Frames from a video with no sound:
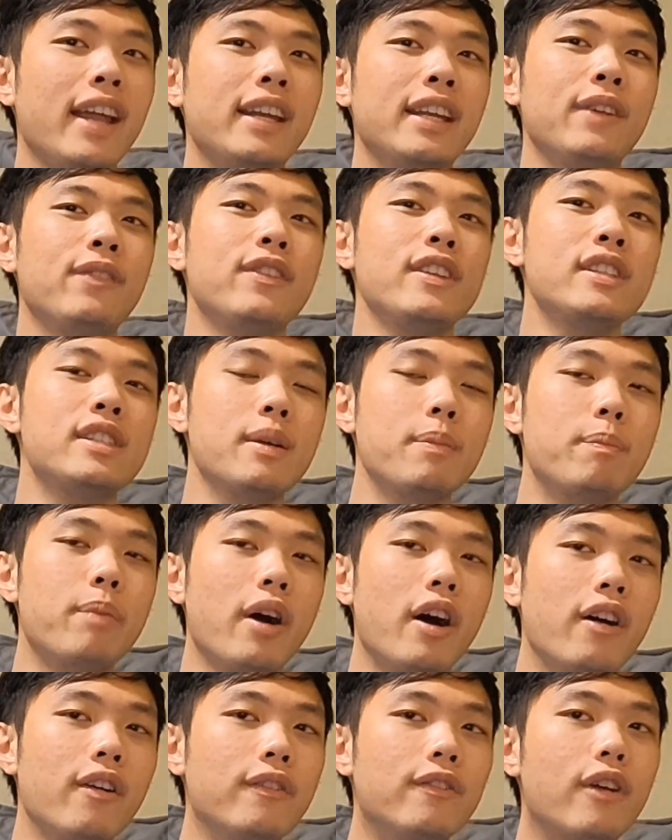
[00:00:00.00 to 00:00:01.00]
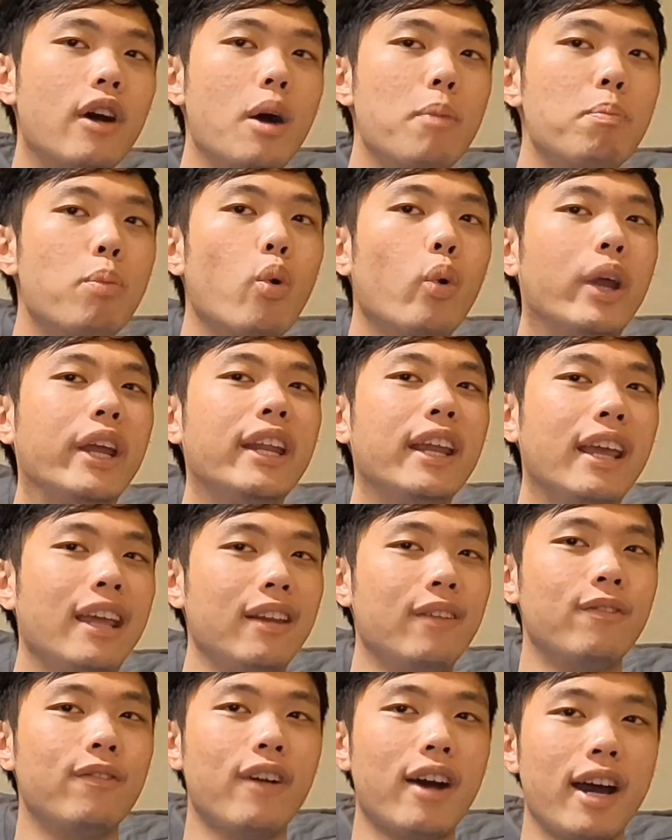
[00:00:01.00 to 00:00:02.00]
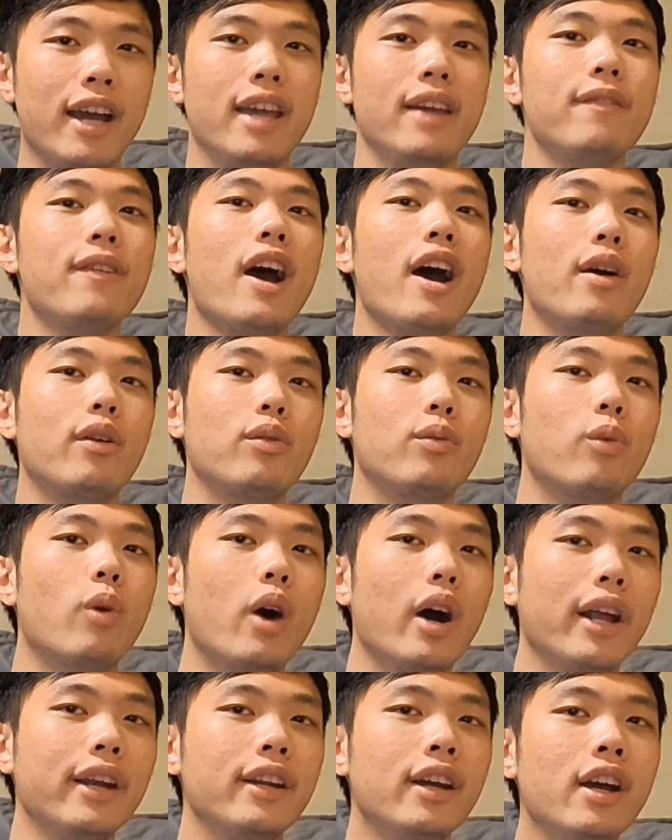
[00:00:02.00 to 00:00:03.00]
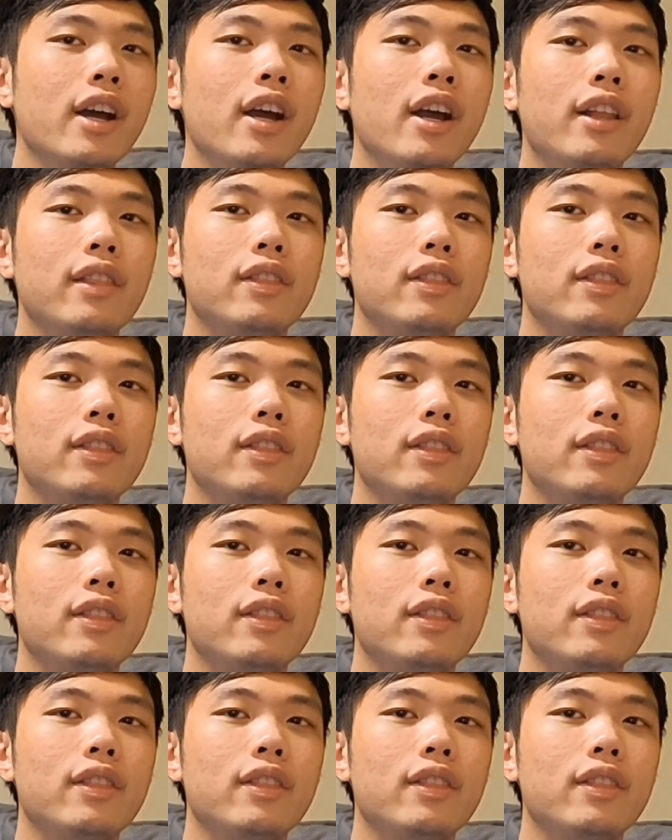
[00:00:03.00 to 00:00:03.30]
and if it's above a 0.85 out of 1,